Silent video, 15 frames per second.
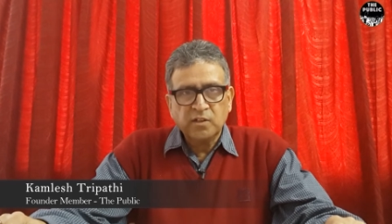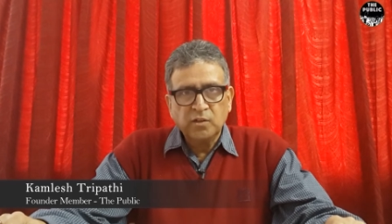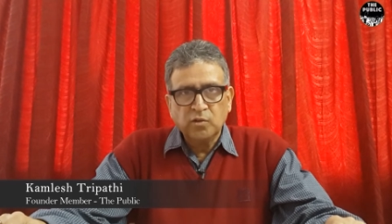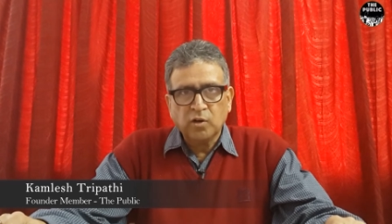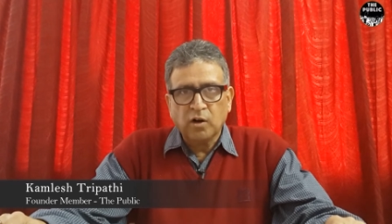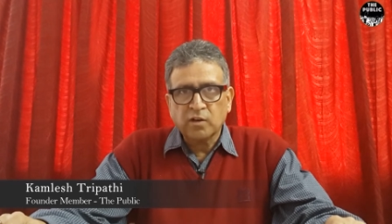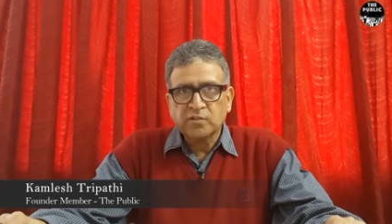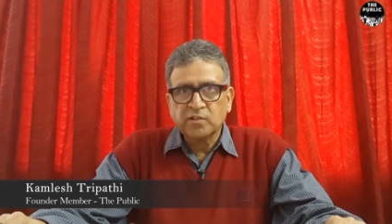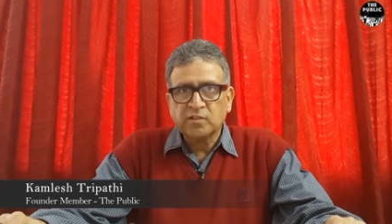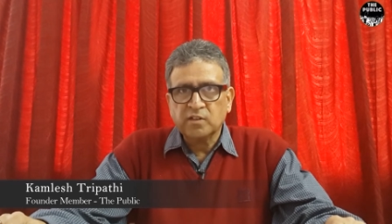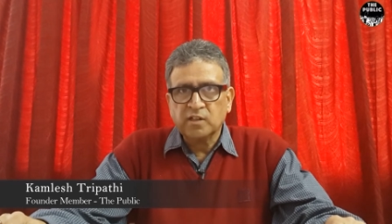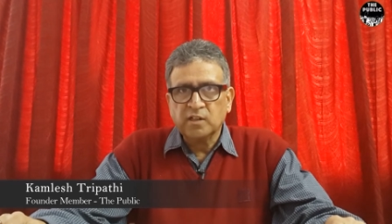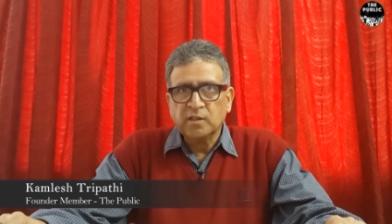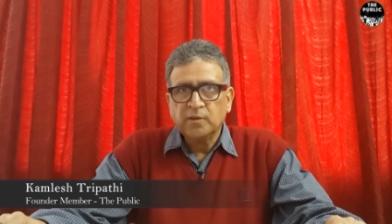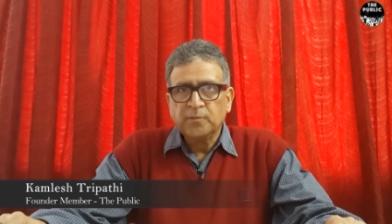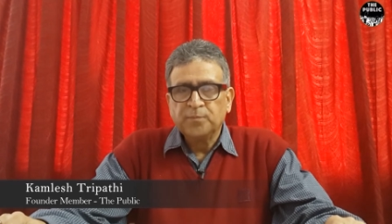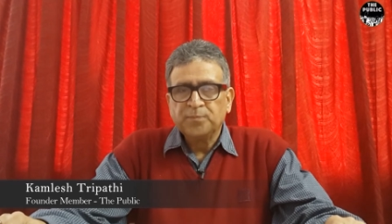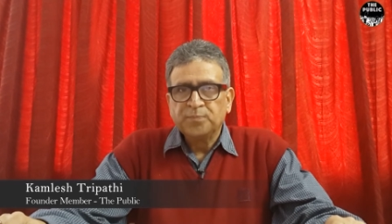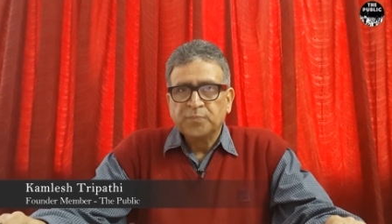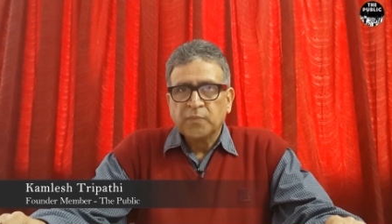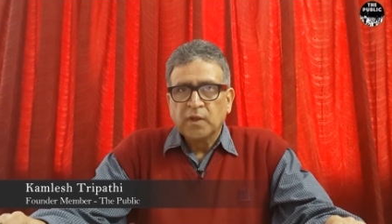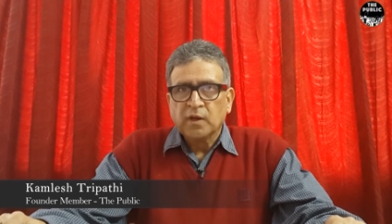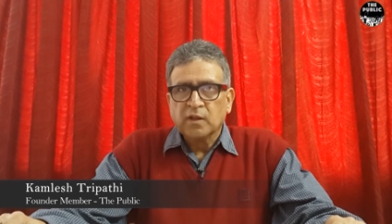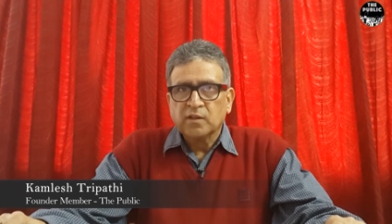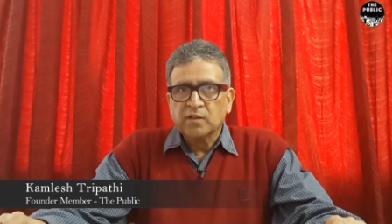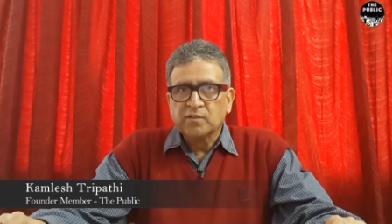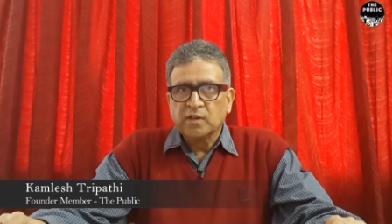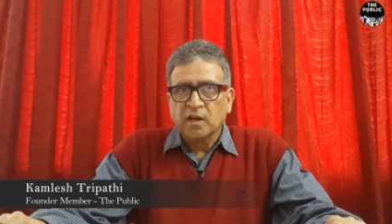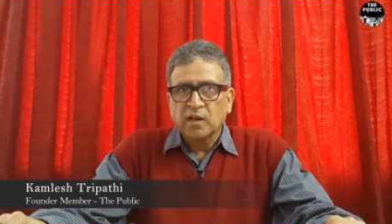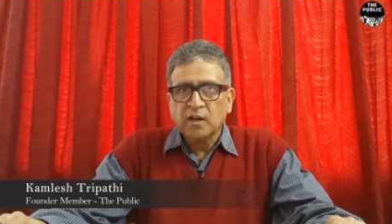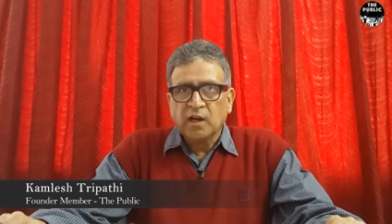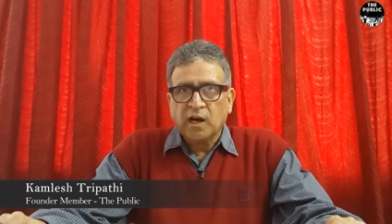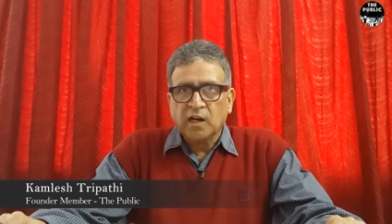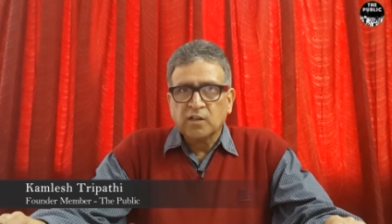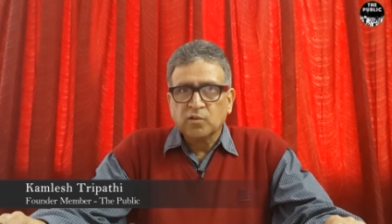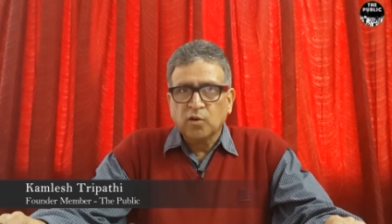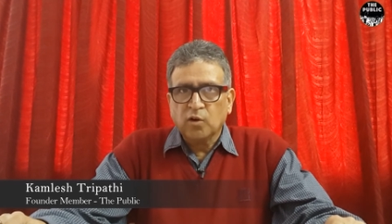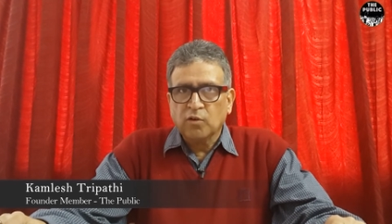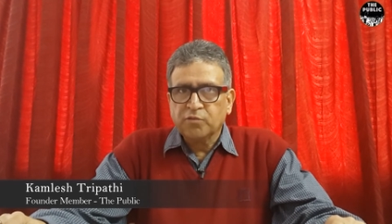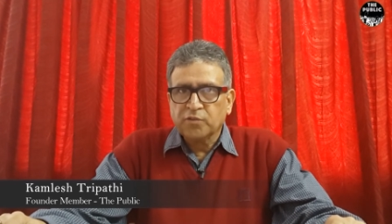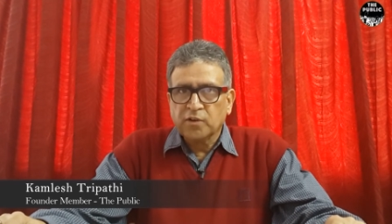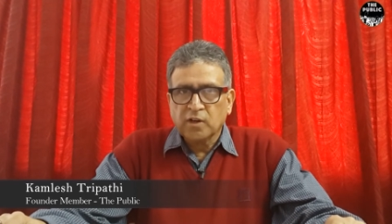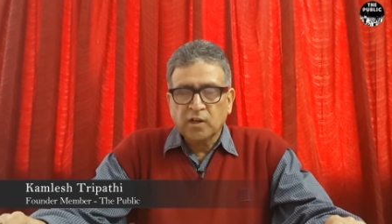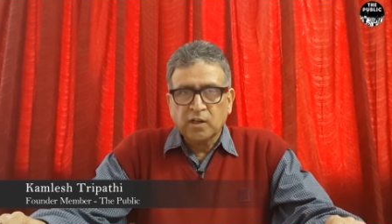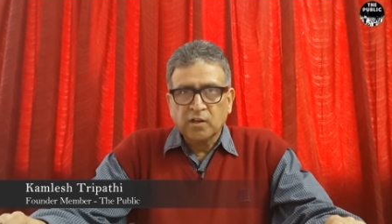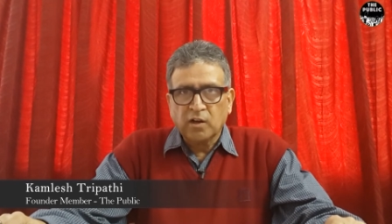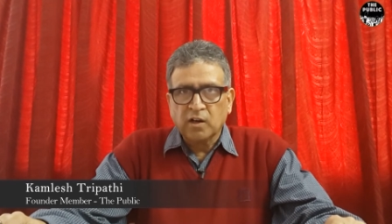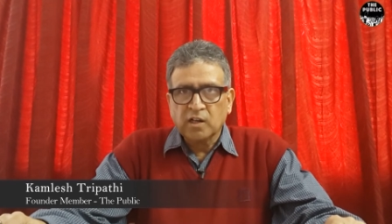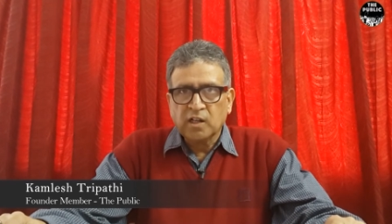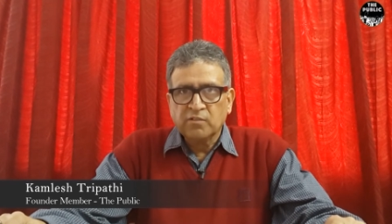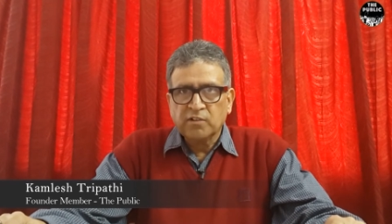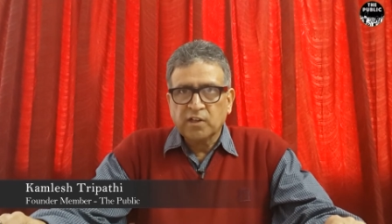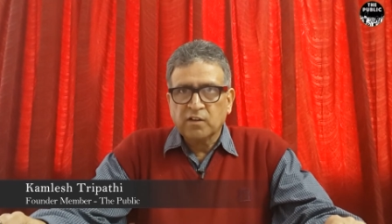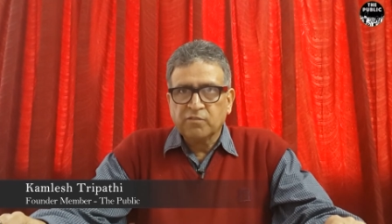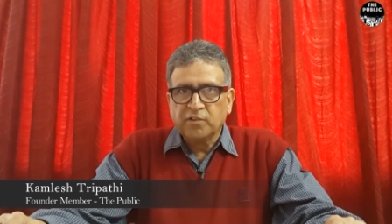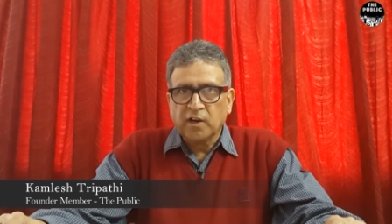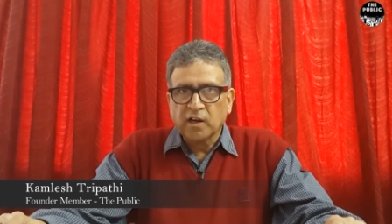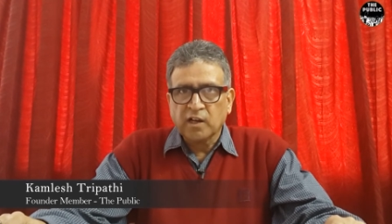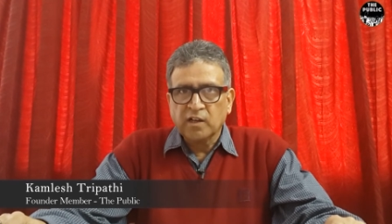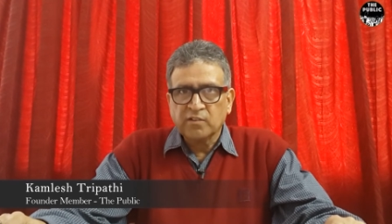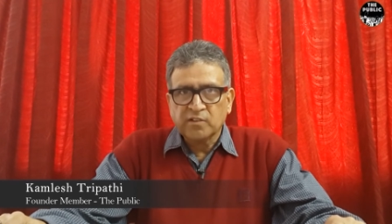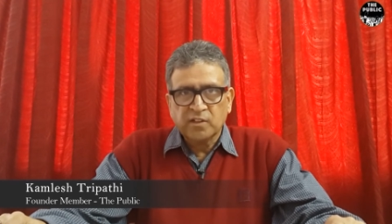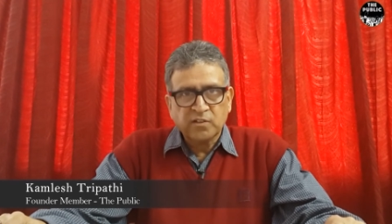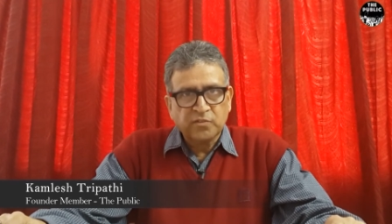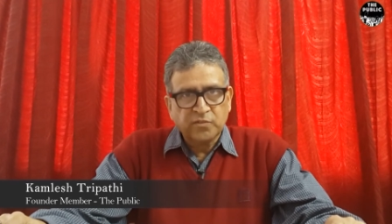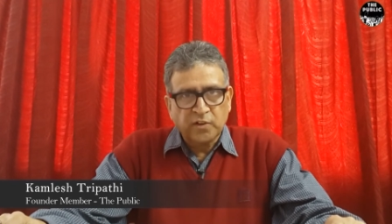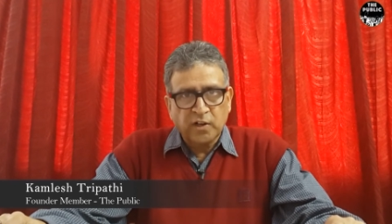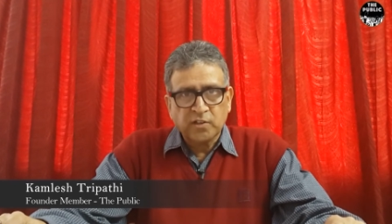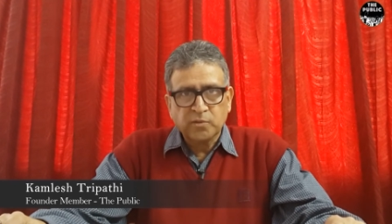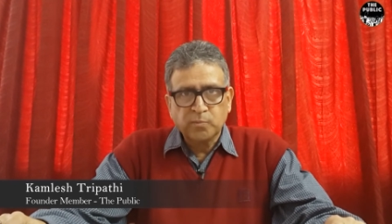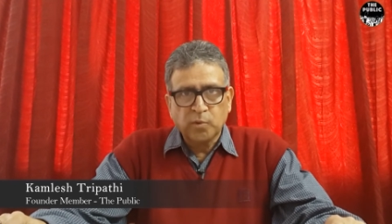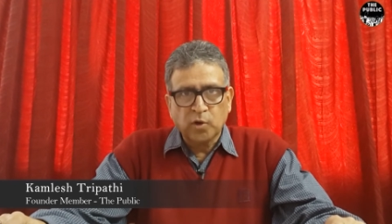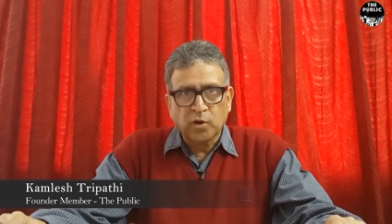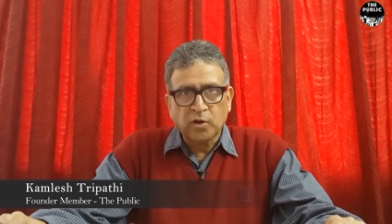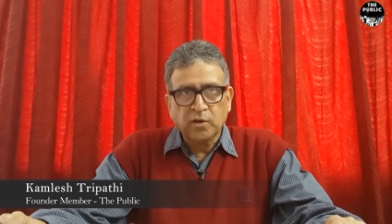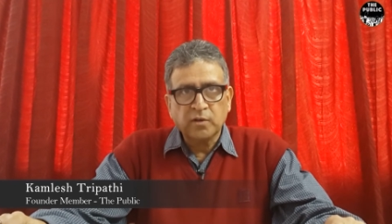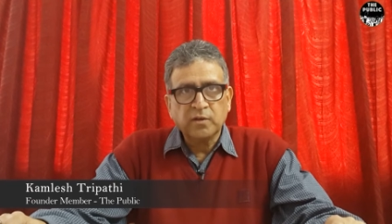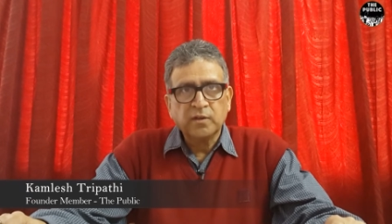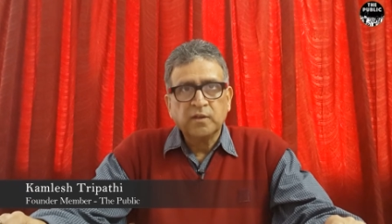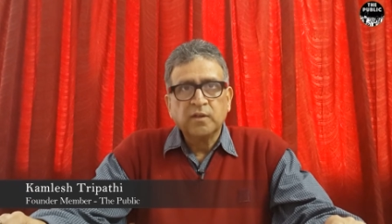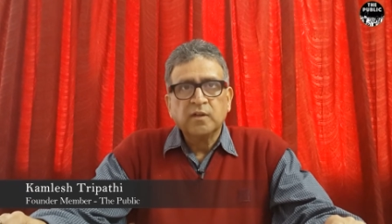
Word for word: in New York City the Subtle Art of uh, Not Giving a Fuck is his first book.